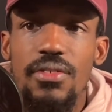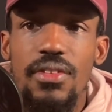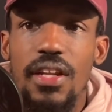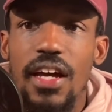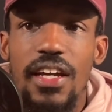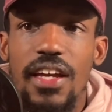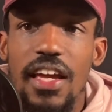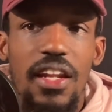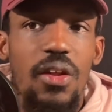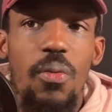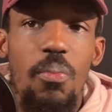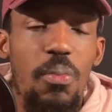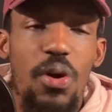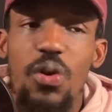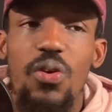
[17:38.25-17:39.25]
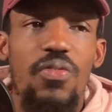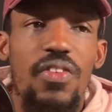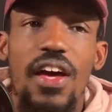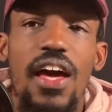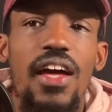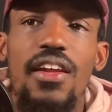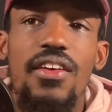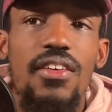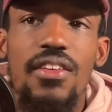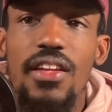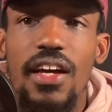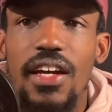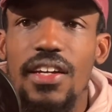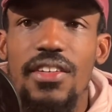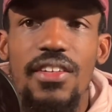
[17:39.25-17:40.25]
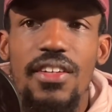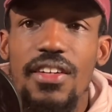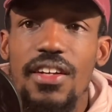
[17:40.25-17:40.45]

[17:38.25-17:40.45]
like, in the middle of the edit, like,